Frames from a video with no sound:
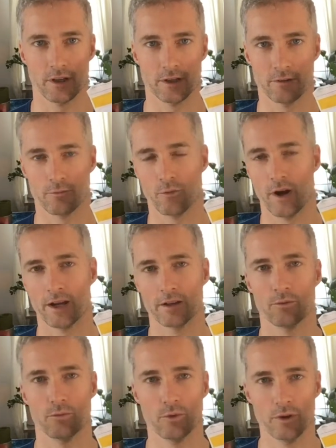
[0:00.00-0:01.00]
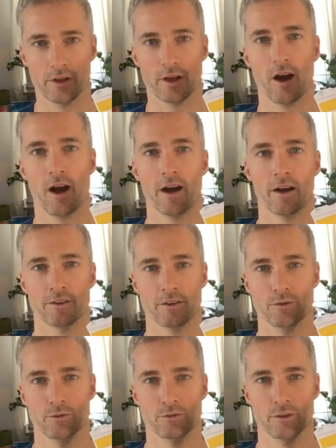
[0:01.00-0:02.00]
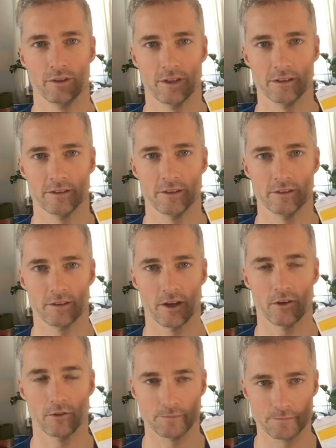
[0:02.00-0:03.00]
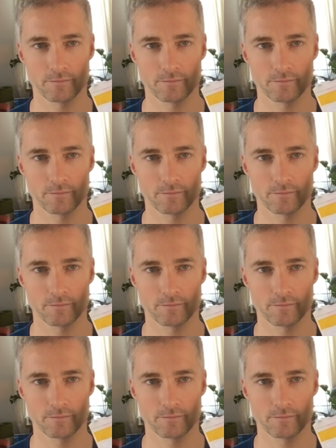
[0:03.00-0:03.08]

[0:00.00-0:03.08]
that rank really high on the nutrient density scale.